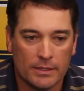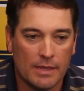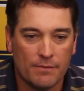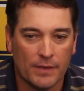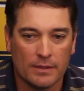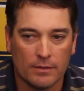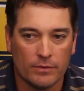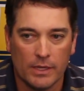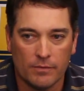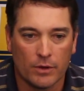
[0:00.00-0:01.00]

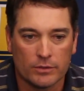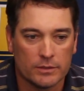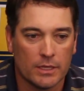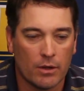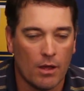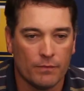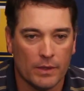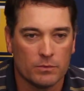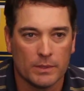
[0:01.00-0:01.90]
Defensively versus their offense,